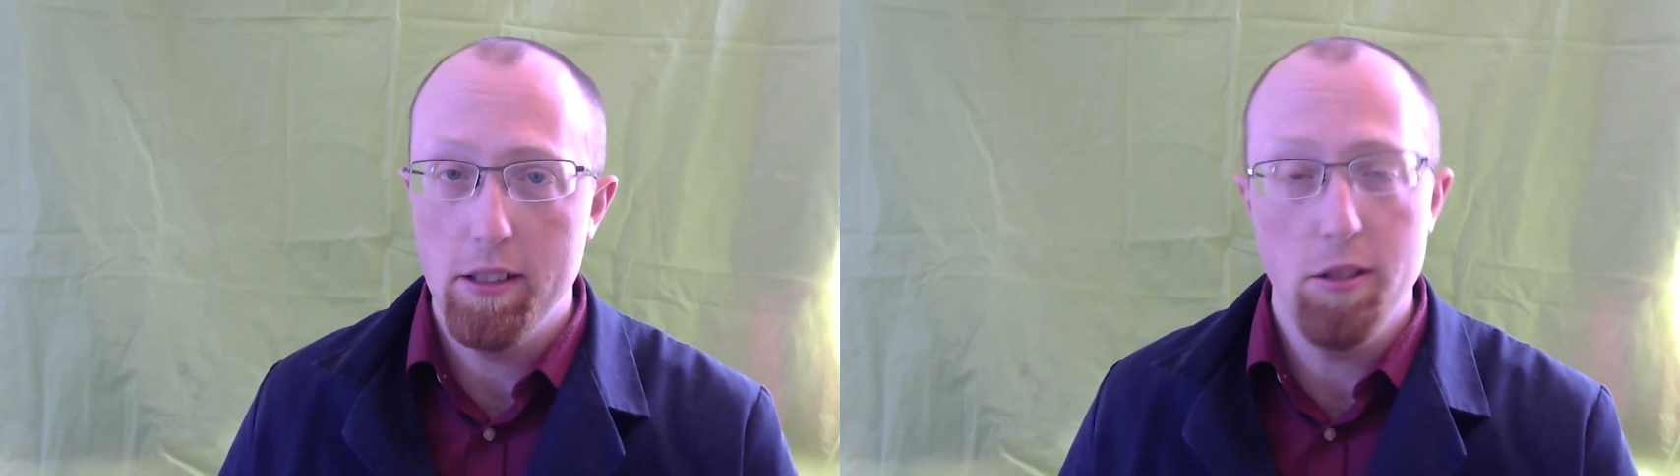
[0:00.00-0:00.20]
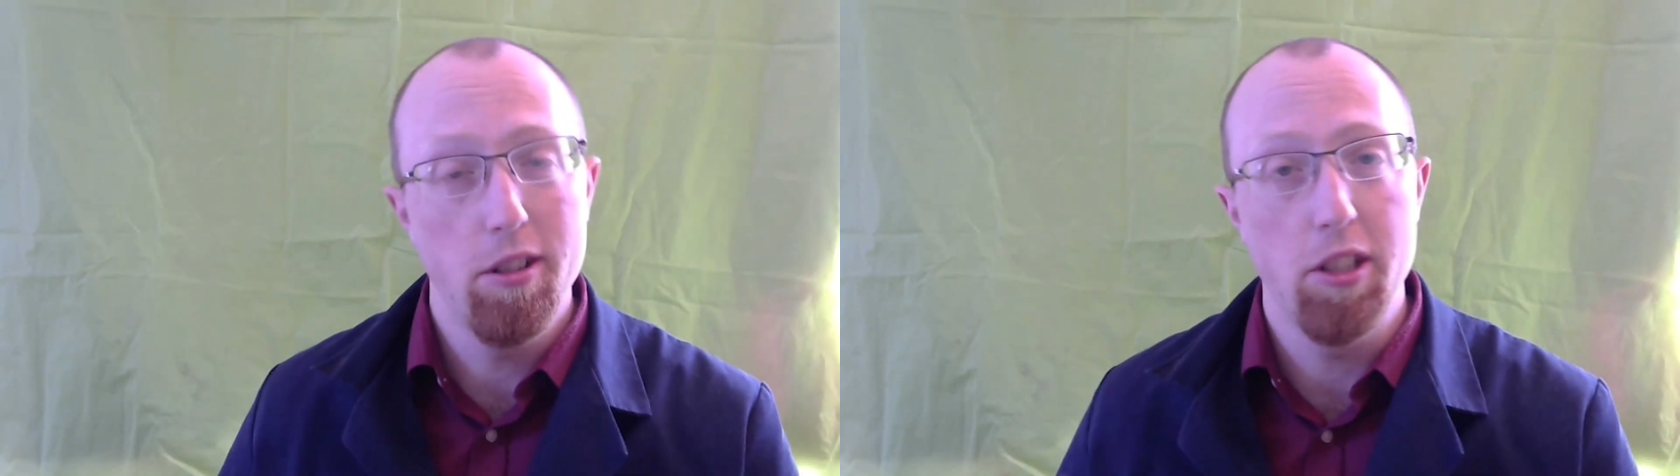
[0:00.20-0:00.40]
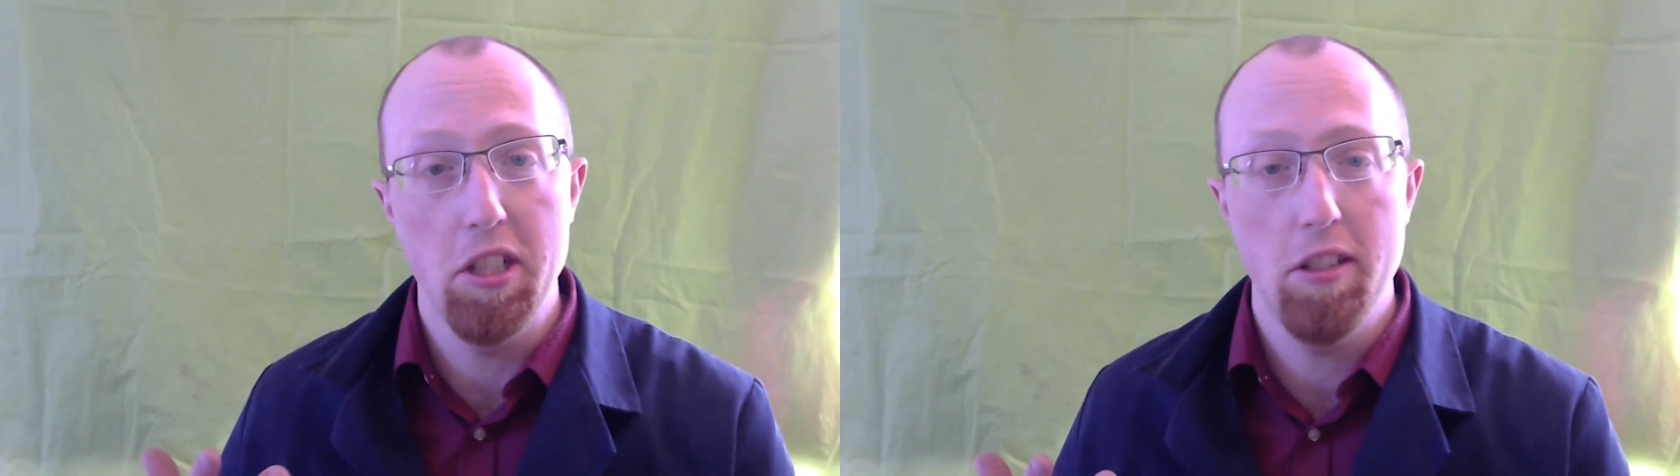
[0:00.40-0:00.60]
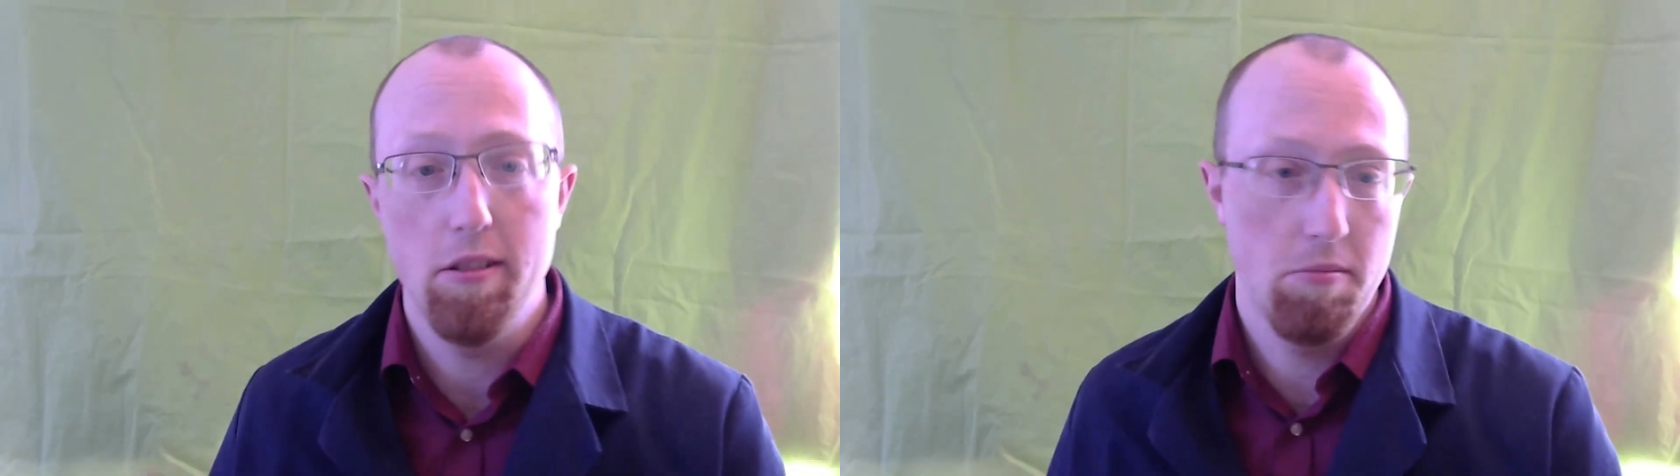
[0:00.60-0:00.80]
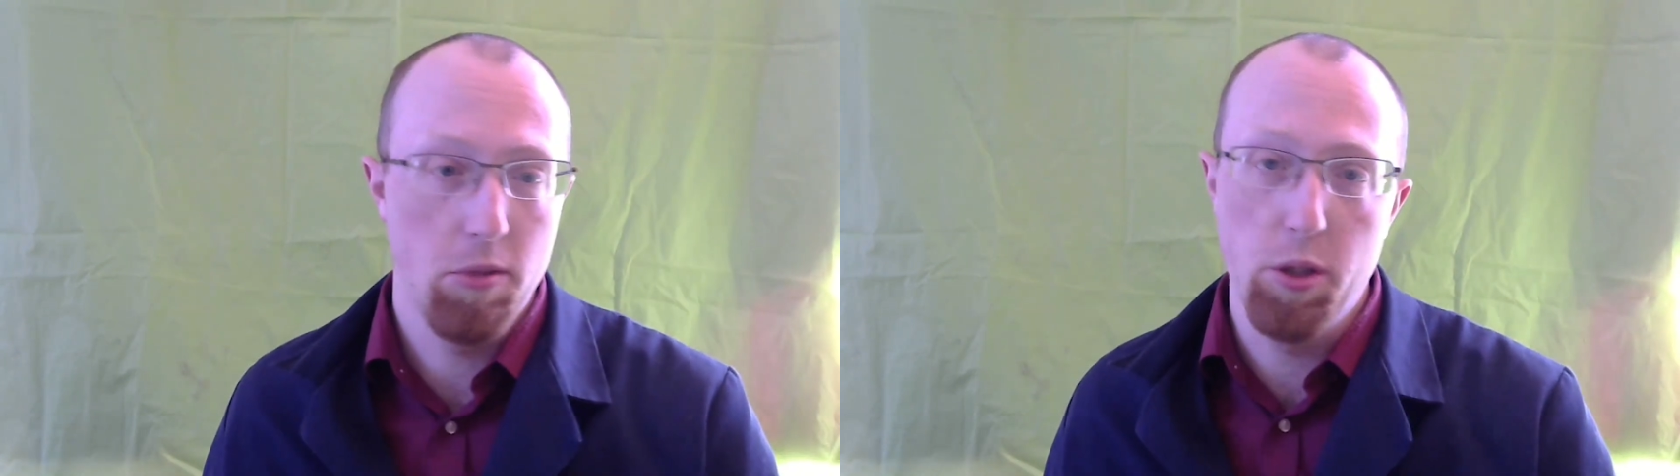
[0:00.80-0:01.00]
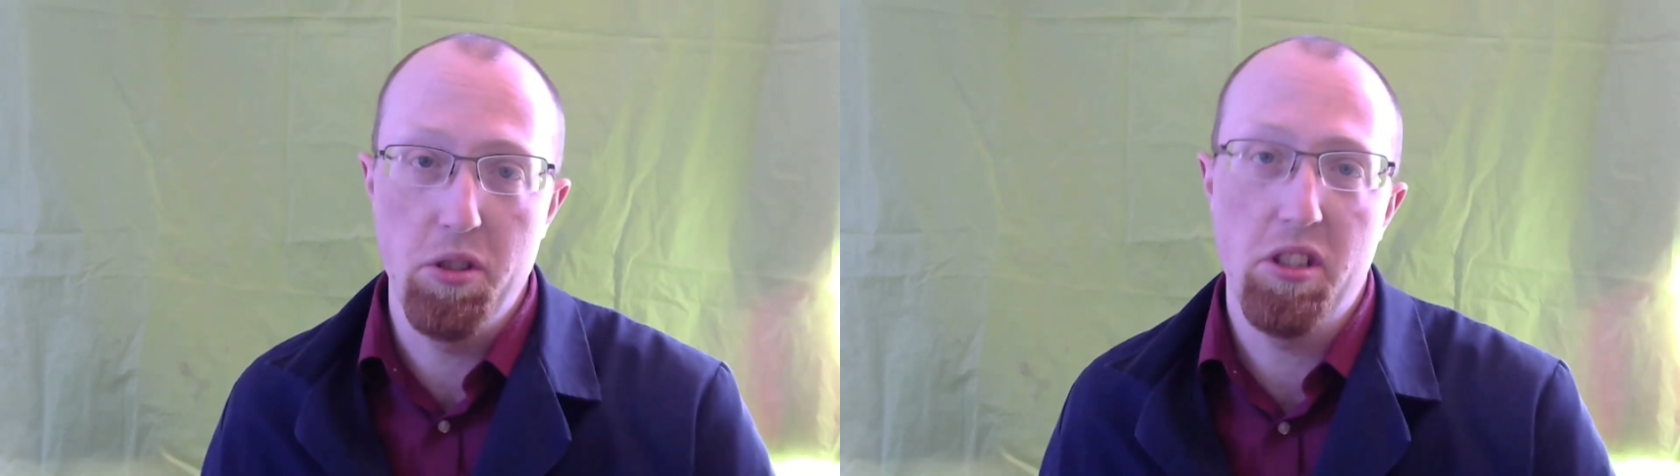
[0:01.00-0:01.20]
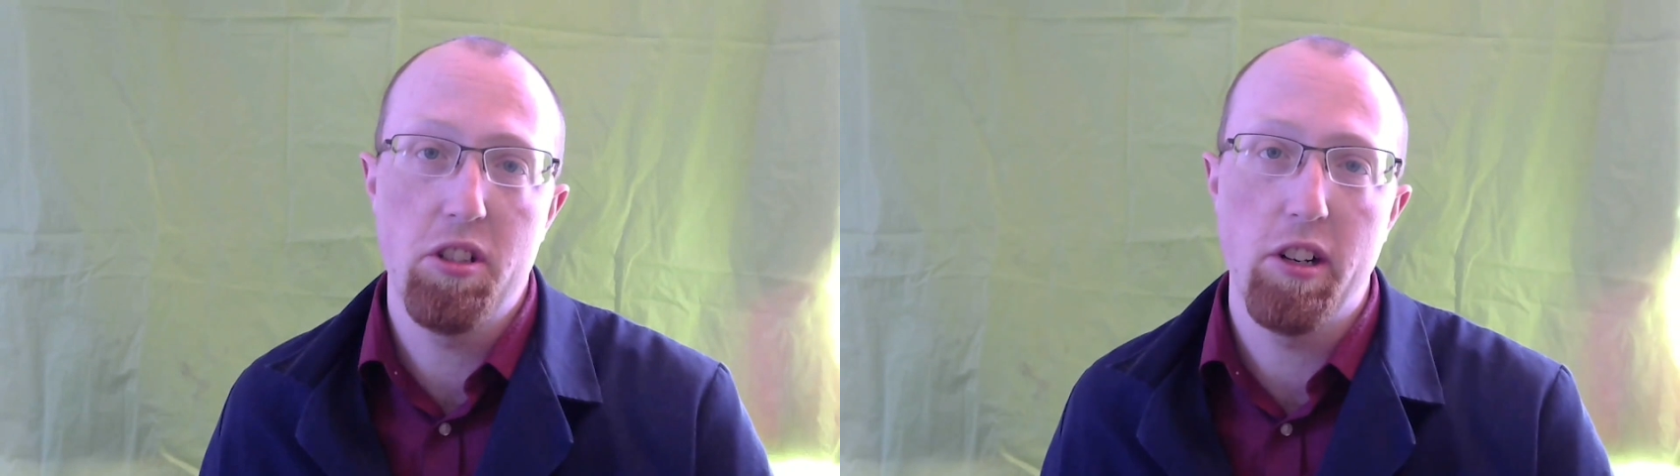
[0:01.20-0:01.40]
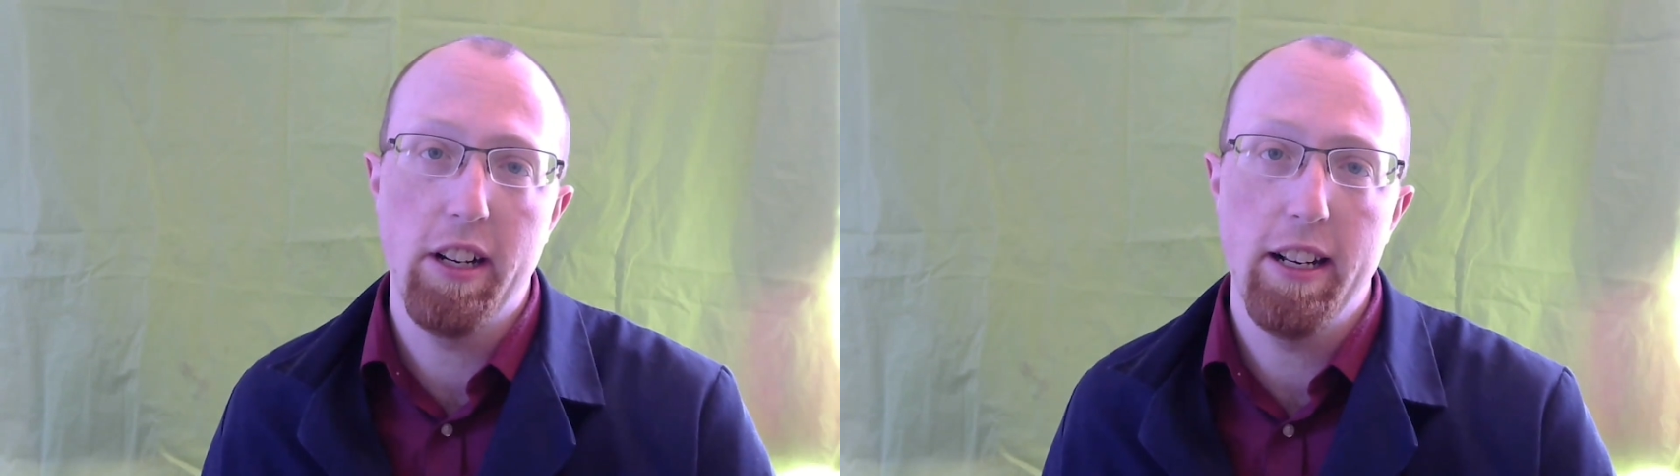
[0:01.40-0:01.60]
You could just lose the
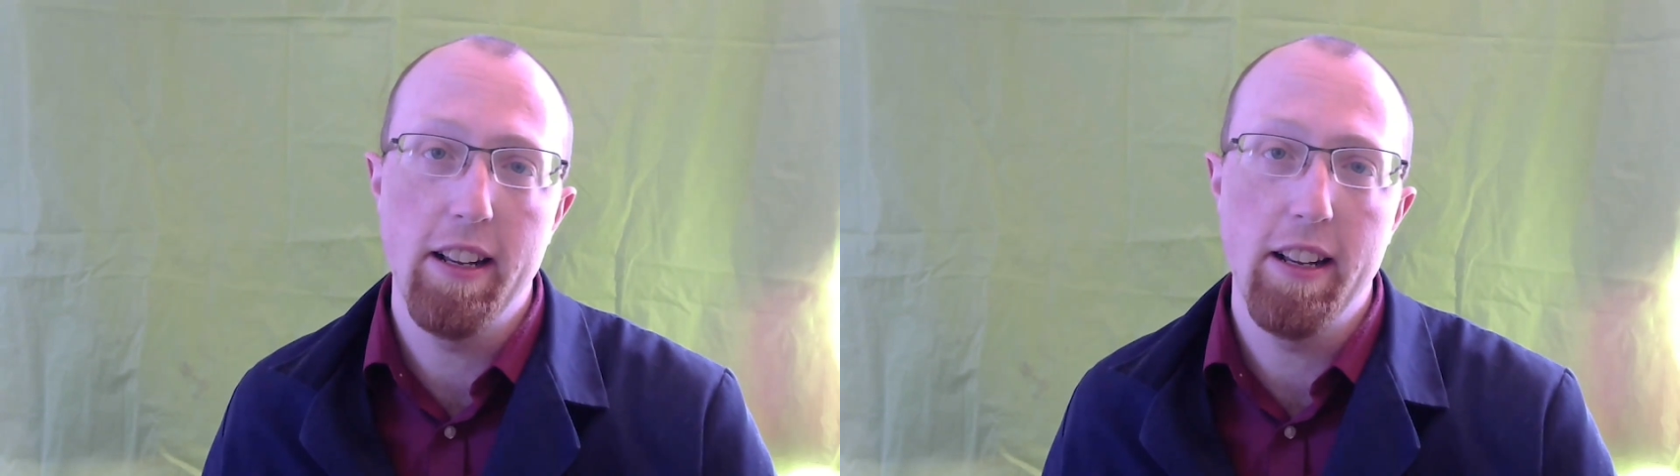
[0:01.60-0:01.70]
circuit